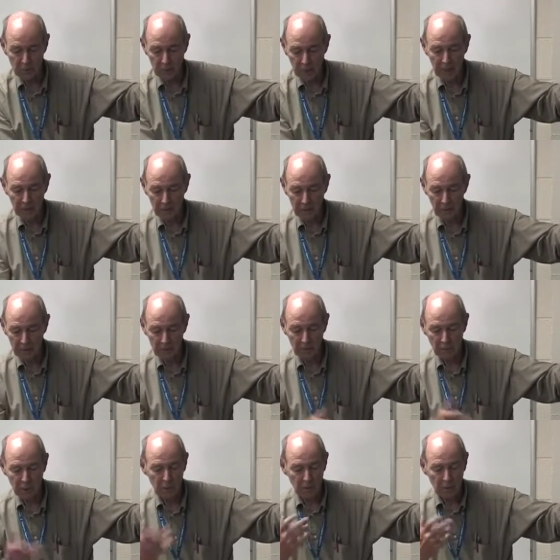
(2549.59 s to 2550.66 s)
but I think of
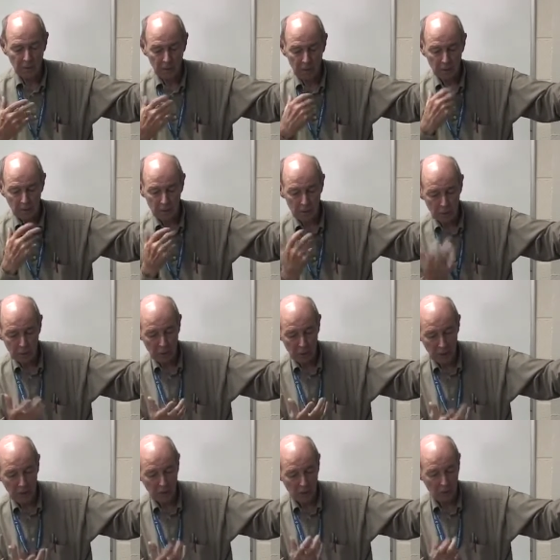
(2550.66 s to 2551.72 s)
at the church
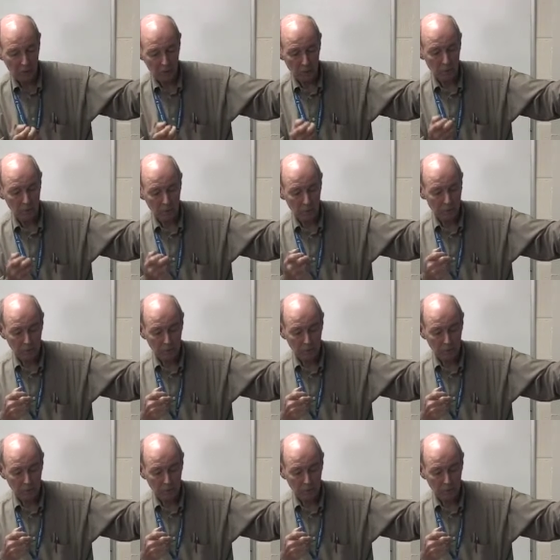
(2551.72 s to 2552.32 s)
I go to,